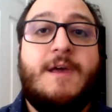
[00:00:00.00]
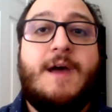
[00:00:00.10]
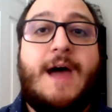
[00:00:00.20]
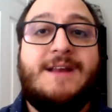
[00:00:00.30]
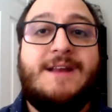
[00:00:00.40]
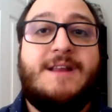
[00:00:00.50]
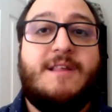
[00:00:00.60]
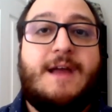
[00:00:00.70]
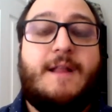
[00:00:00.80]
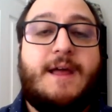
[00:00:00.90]
I can
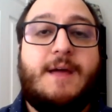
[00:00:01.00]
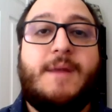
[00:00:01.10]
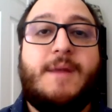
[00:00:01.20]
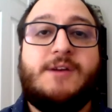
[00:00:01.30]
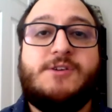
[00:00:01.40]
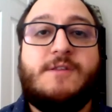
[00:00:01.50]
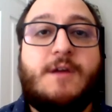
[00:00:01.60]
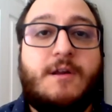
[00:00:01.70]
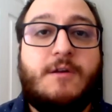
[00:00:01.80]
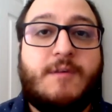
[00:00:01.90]
decide like, am I just going to
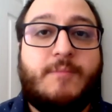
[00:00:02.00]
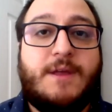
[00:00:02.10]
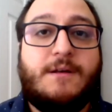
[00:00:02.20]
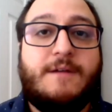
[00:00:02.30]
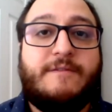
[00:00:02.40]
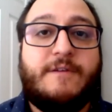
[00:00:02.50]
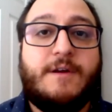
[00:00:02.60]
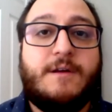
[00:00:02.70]
do something different?